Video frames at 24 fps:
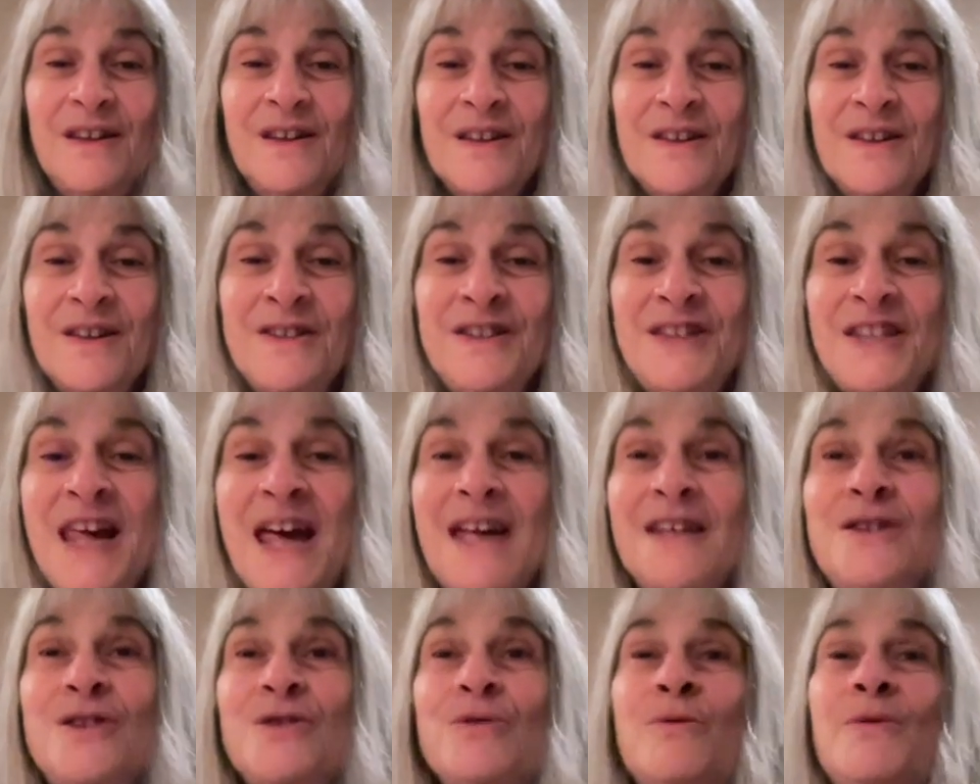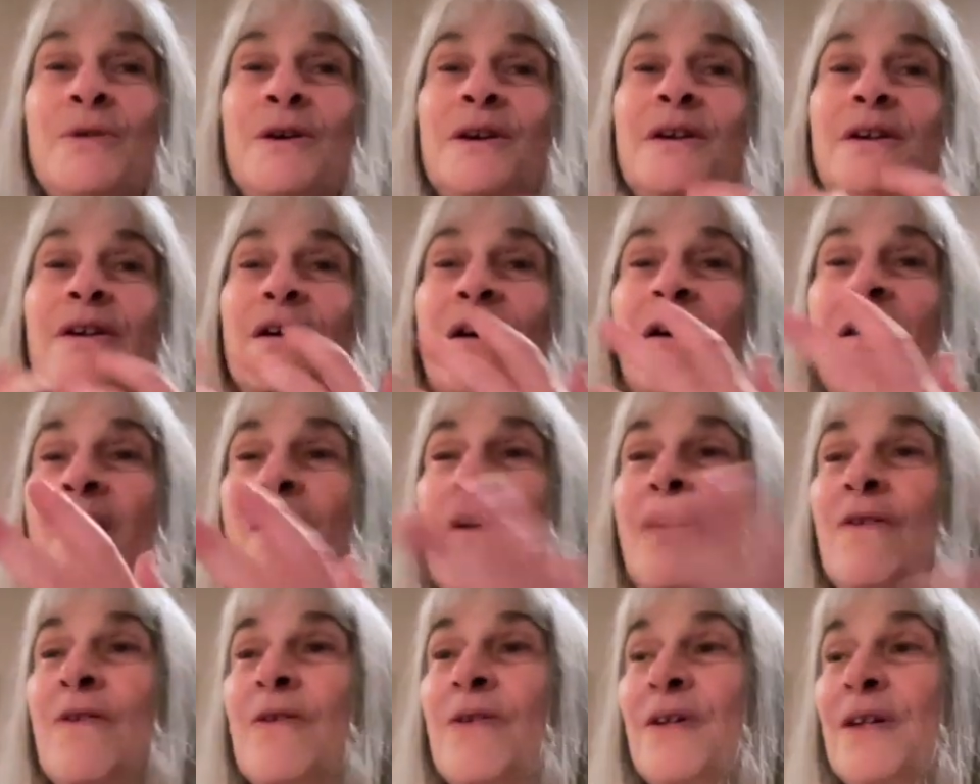Because that's where
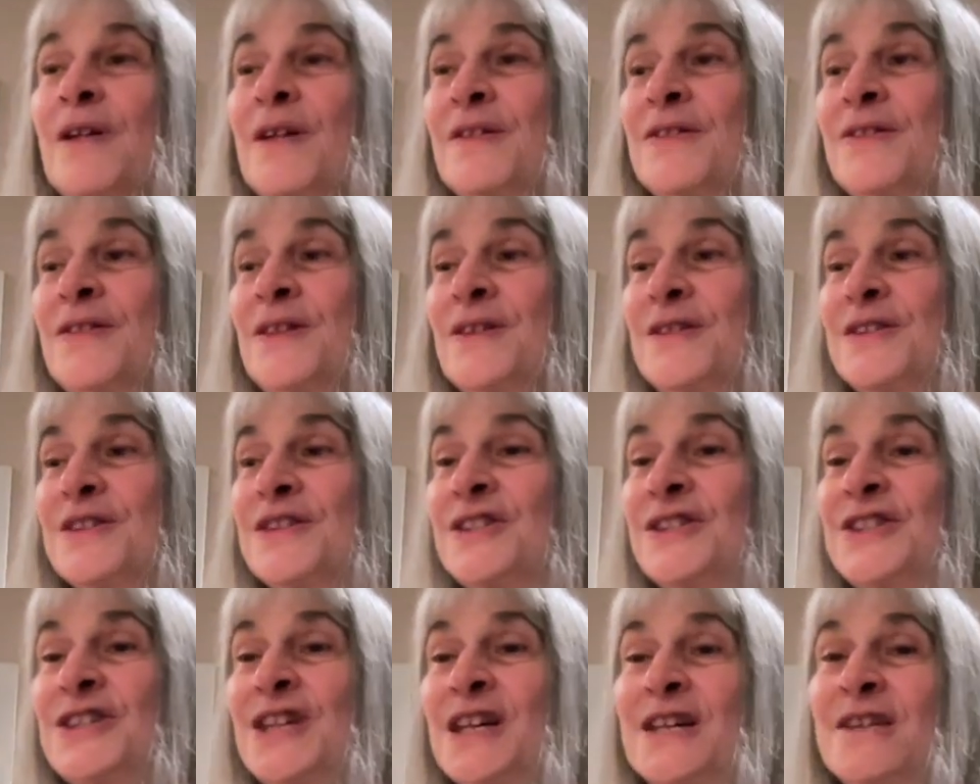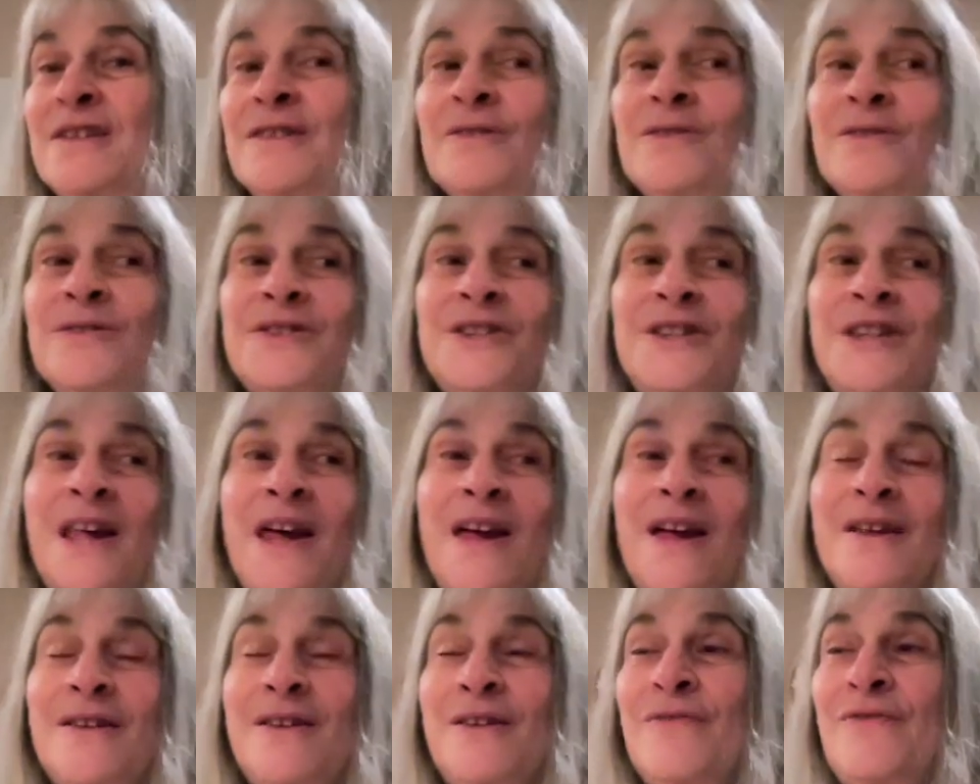all the signals,
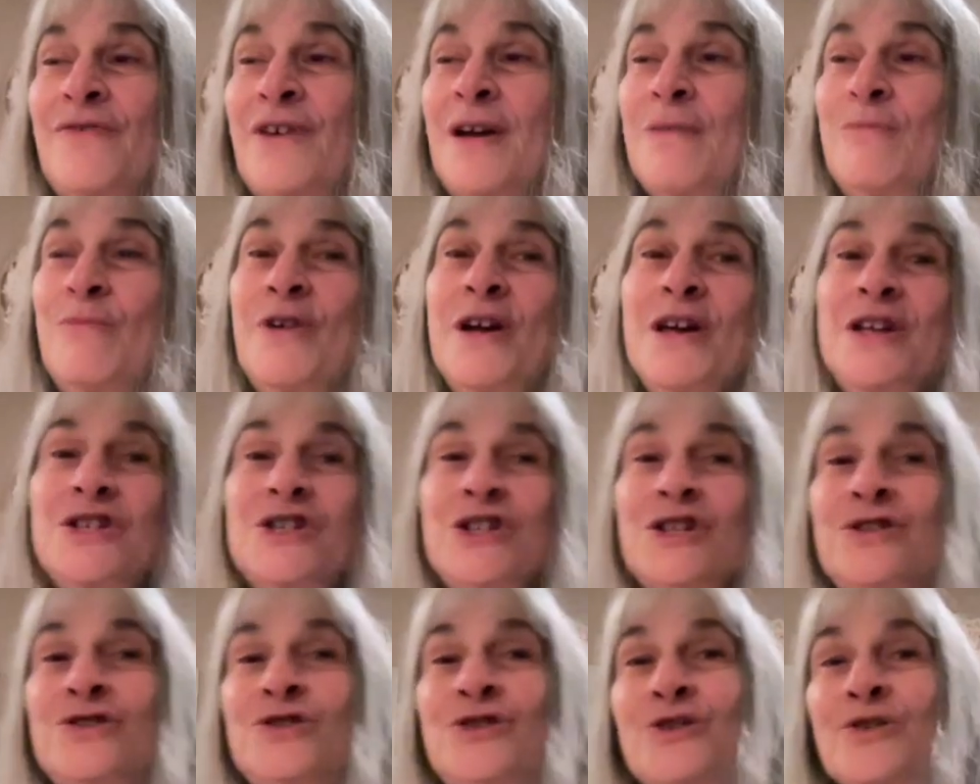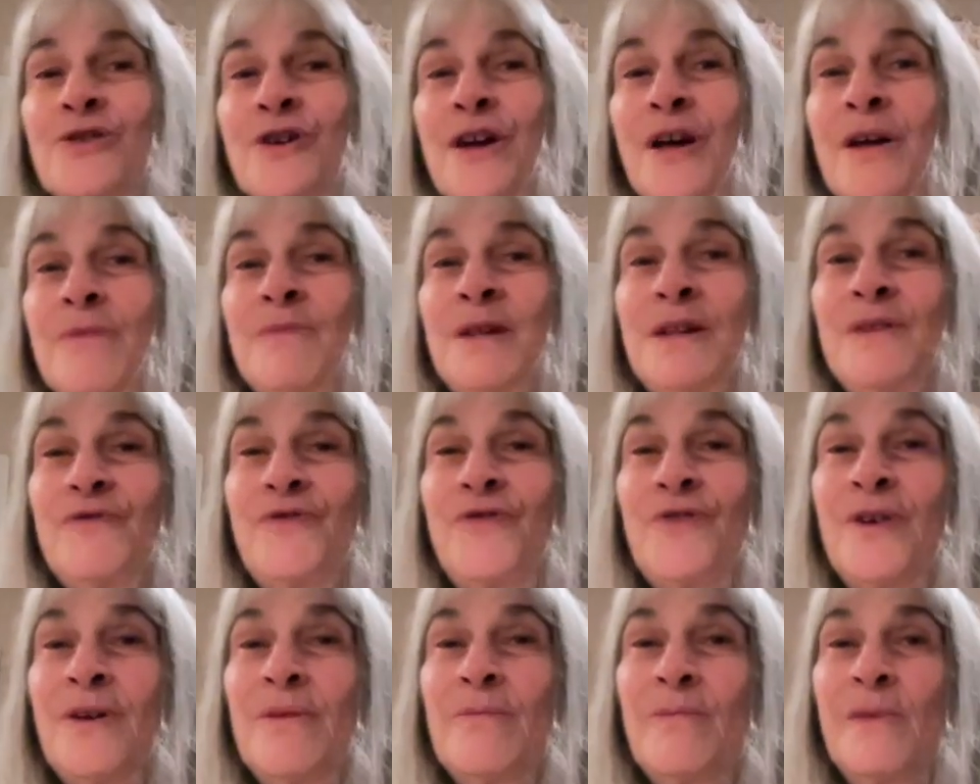that the vibrations are coming
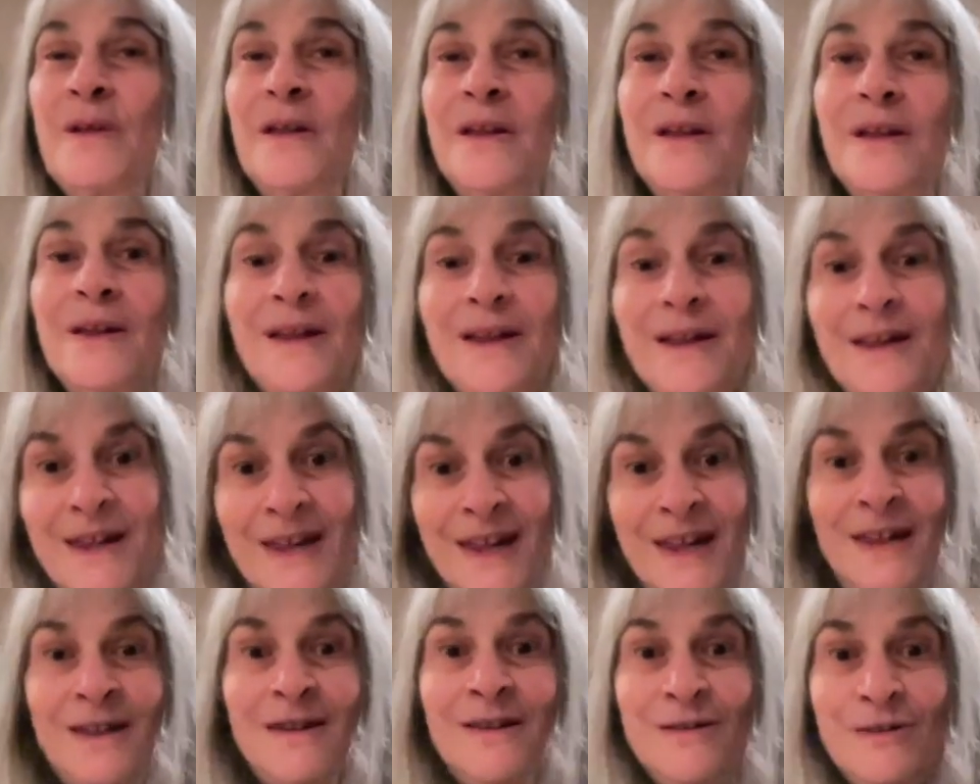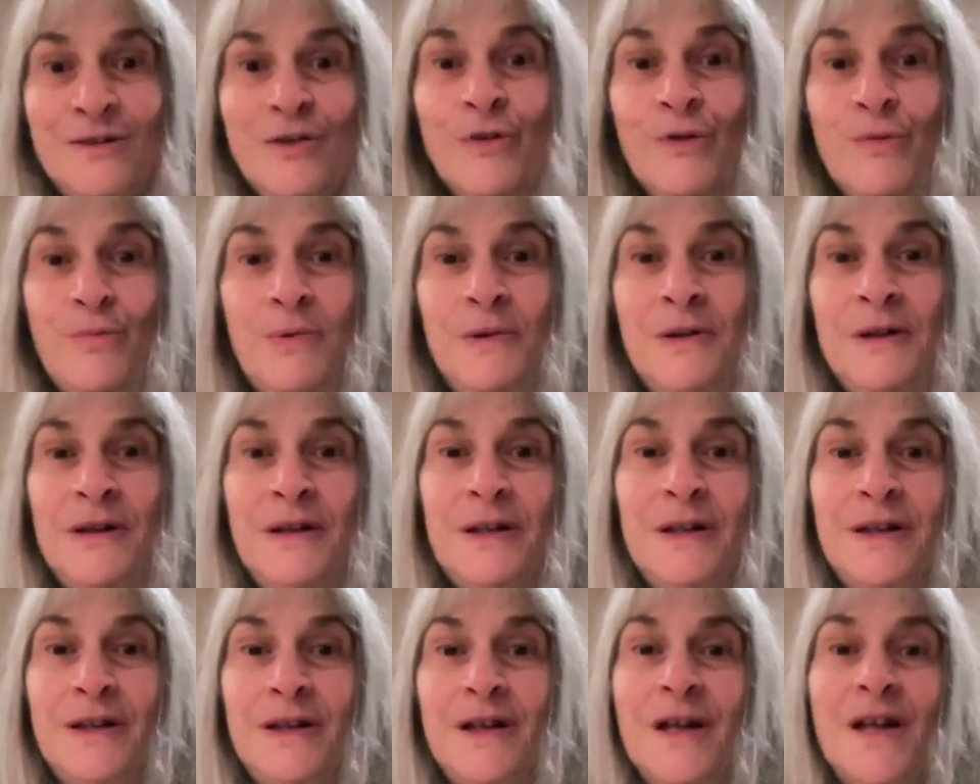from, get
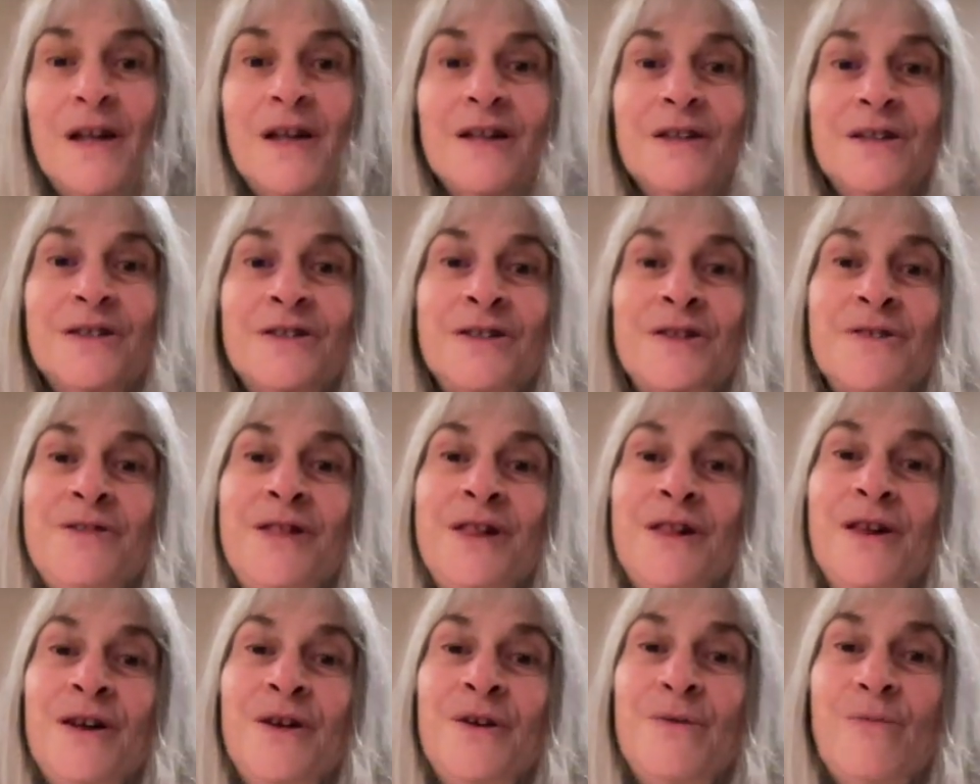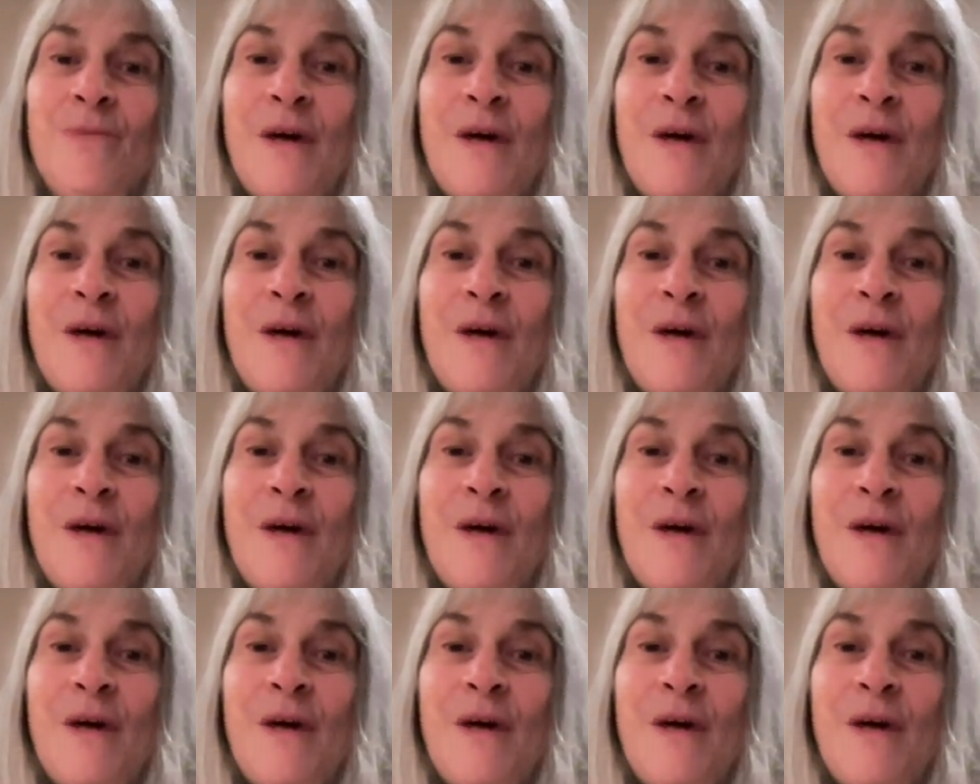interpreted so that your